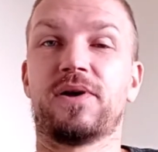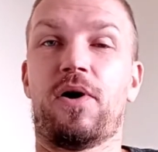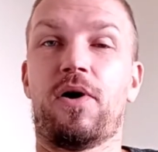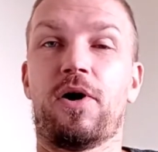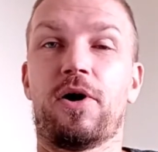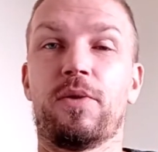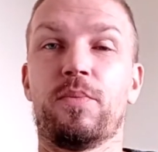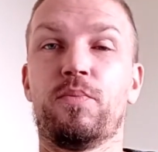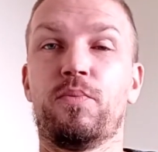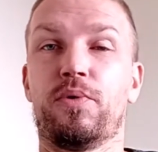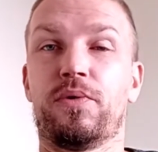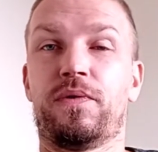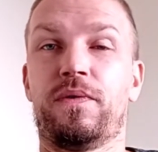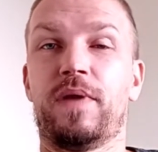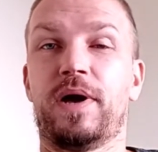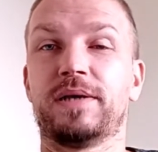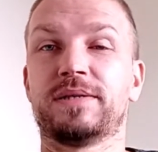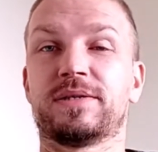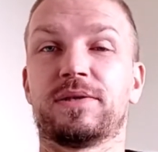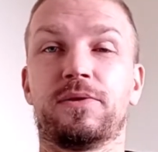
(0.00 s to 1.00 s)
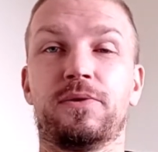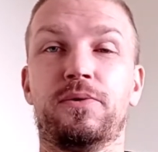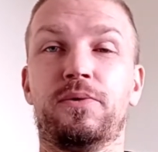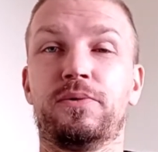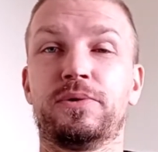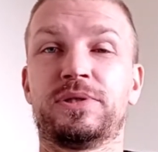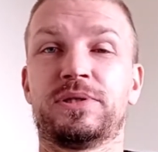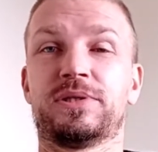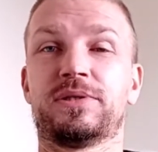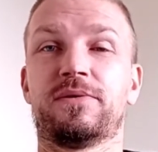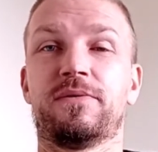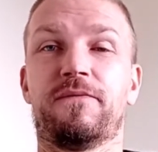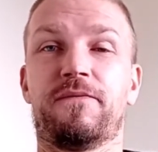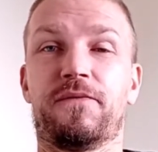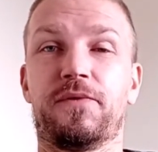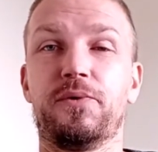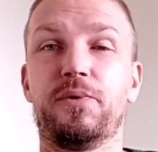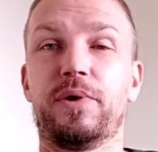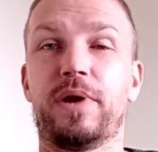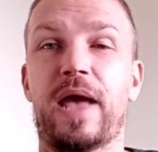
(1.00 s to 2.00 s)
arm with nice loose
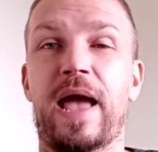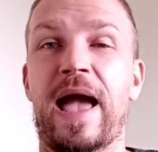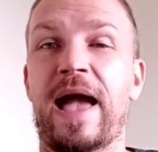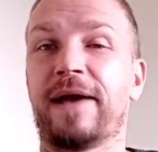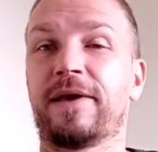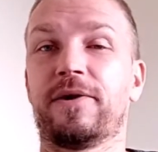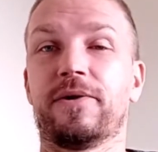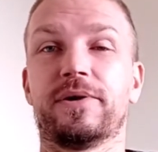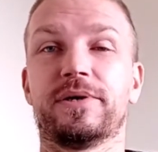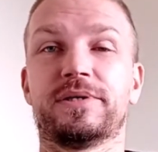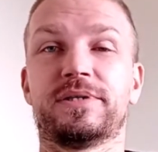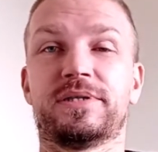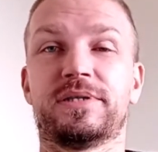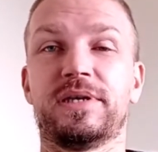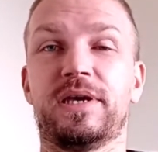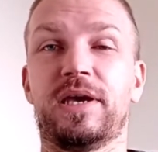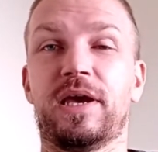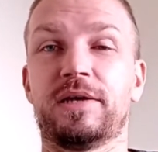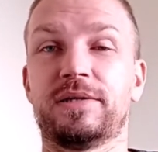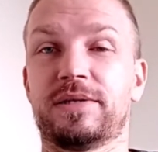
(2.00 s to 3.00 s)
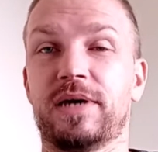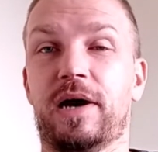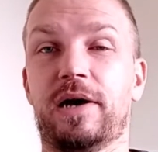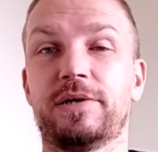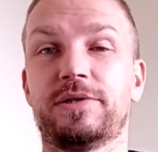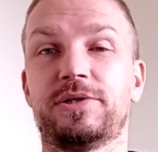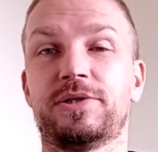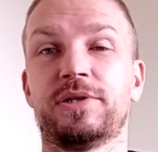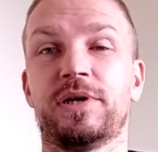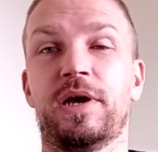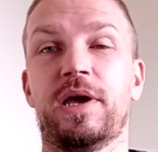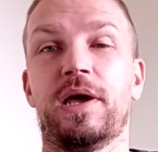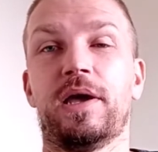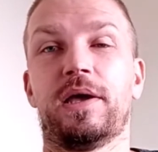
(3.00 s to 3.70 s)
fluid accuracy and touch.